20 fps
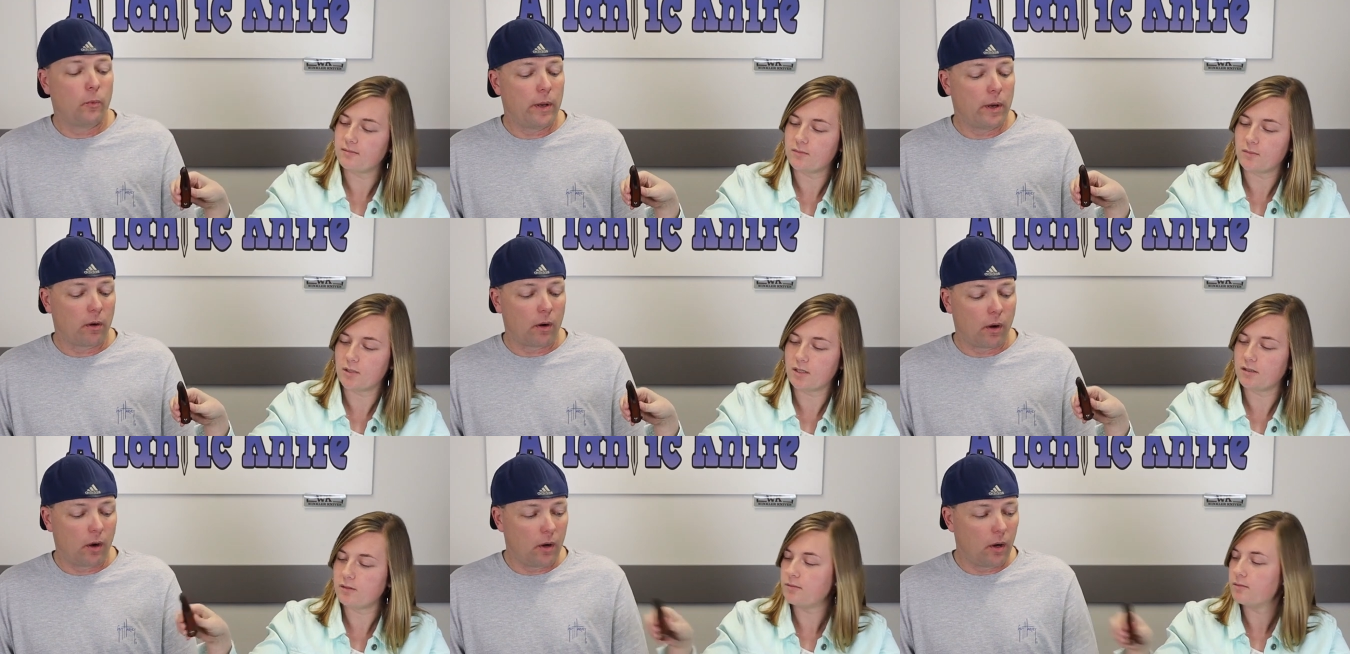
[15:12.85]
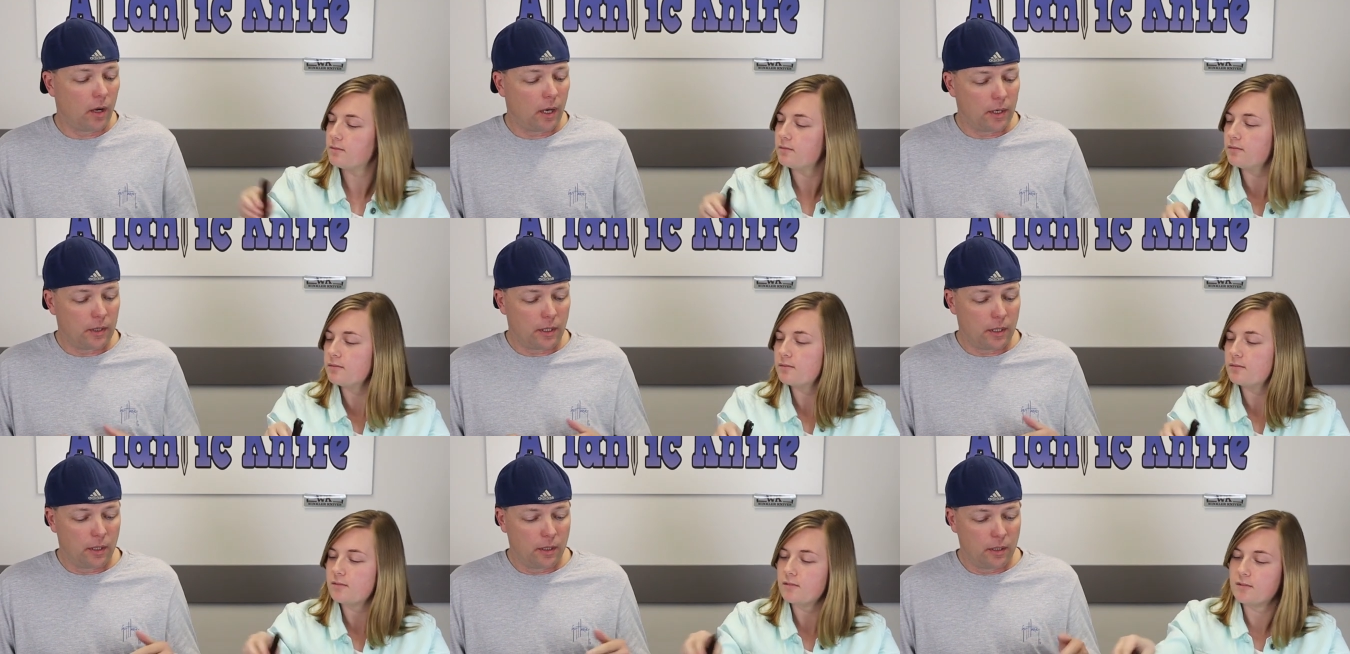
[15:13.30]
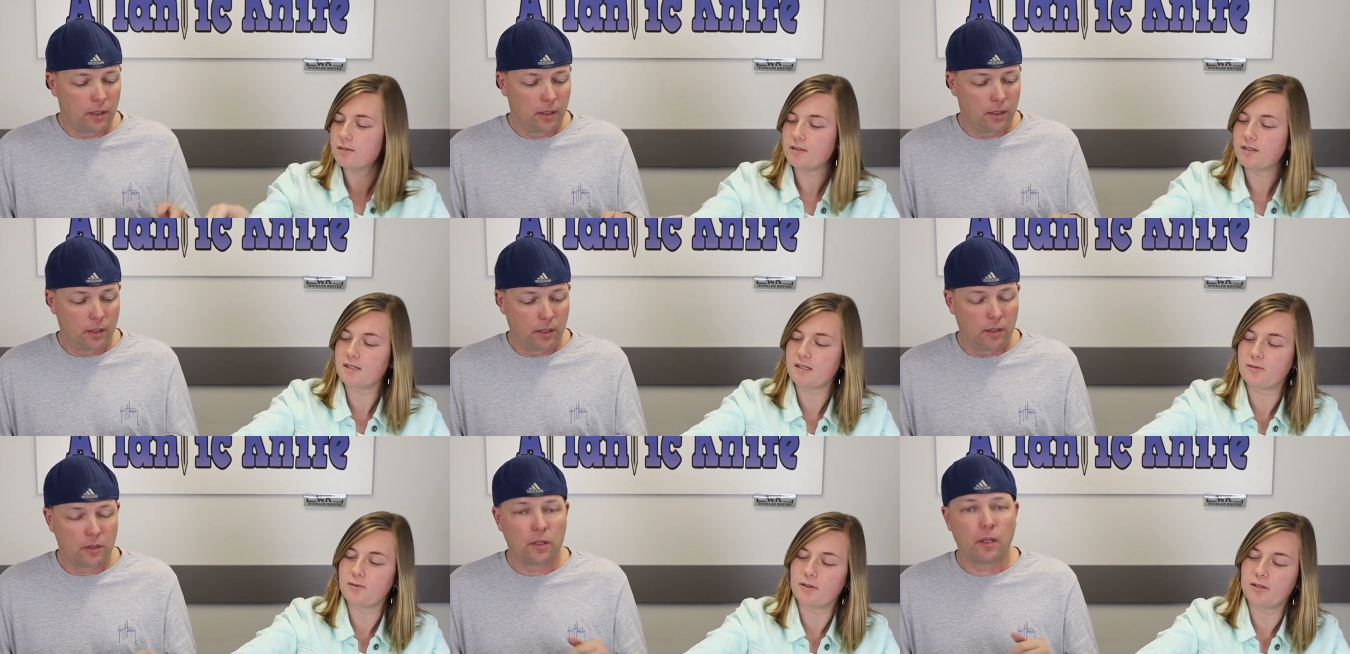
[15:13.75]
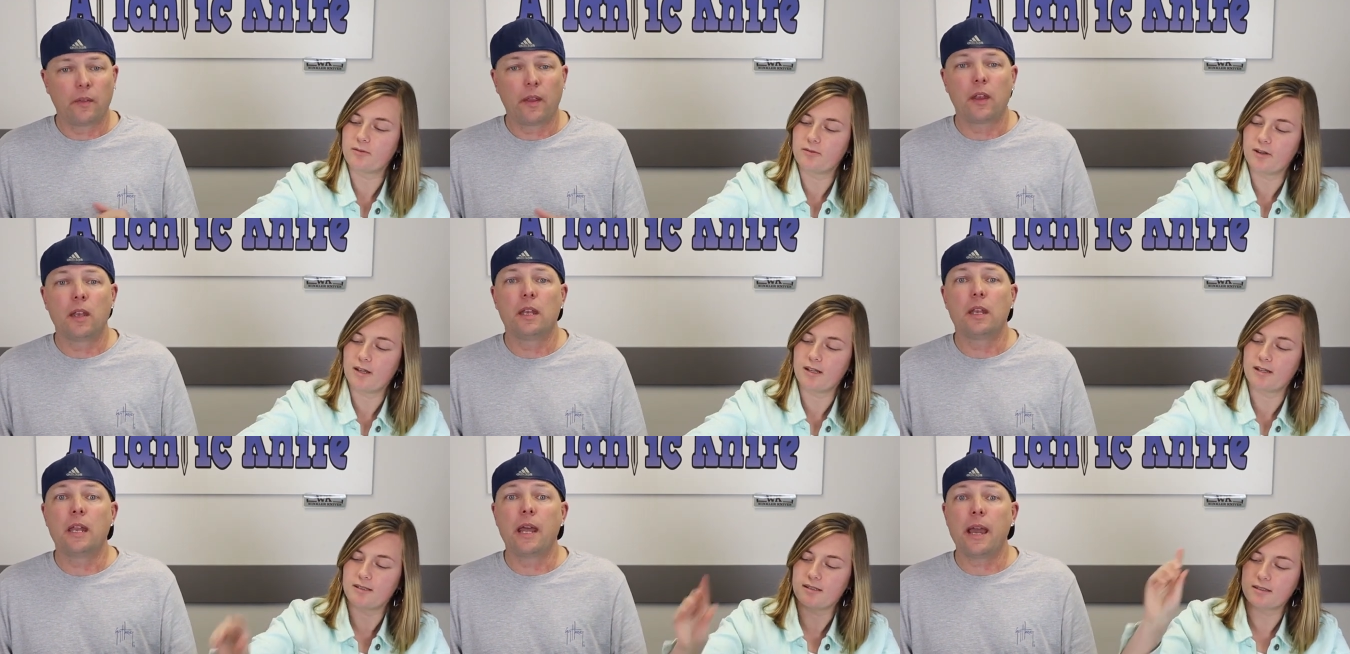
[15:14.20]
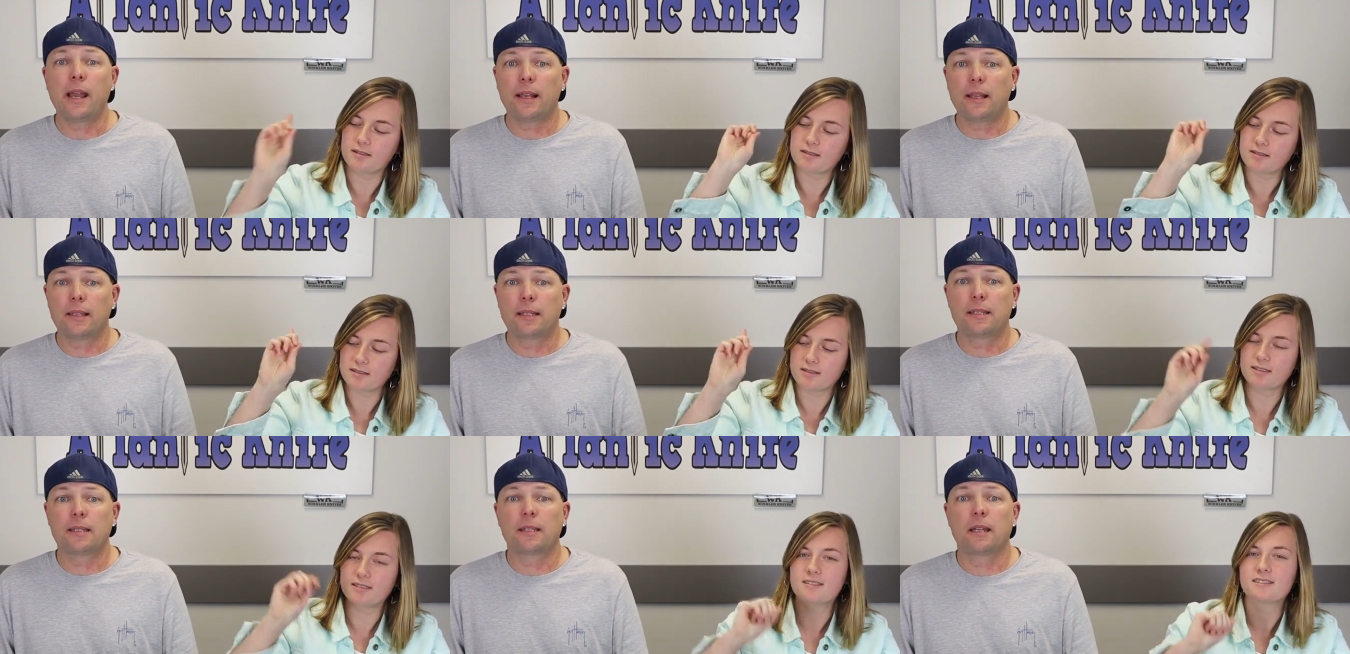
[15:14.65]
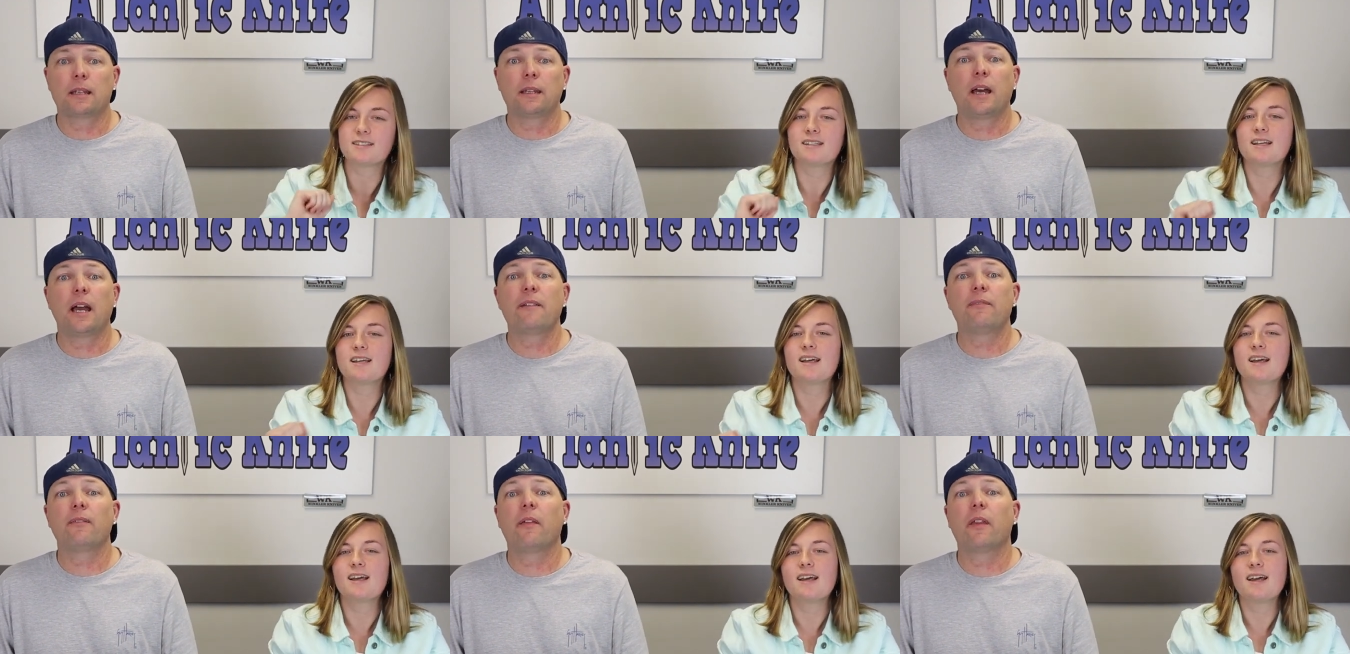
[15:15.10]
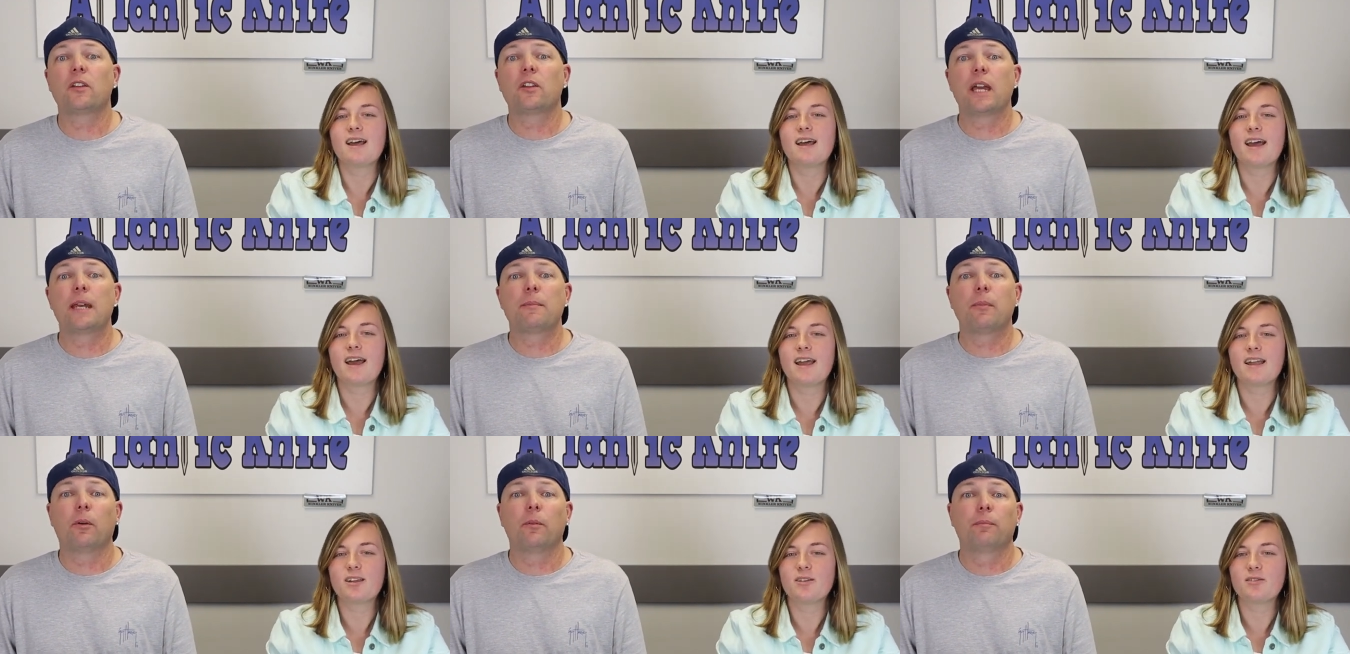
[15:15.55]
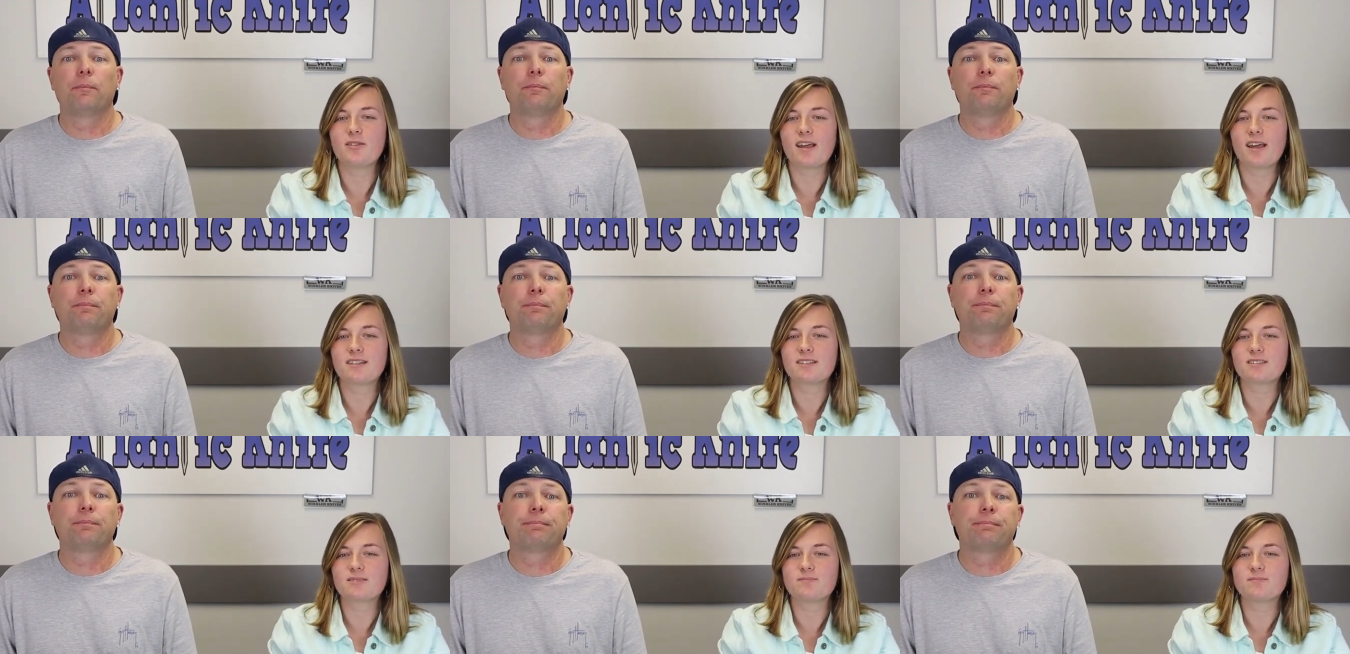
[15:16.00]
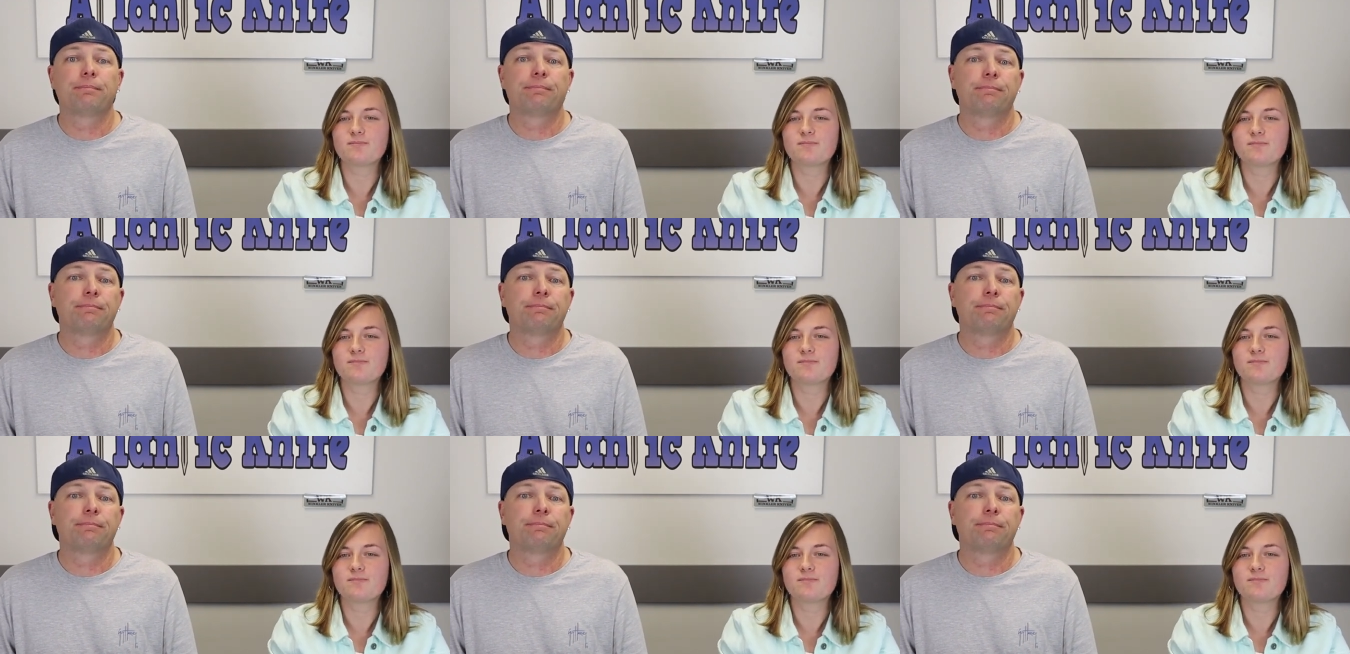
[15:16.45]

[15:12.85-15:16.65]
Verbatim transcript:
Speaker 1: We are on this one, to the right? next knife on the table. I knew that.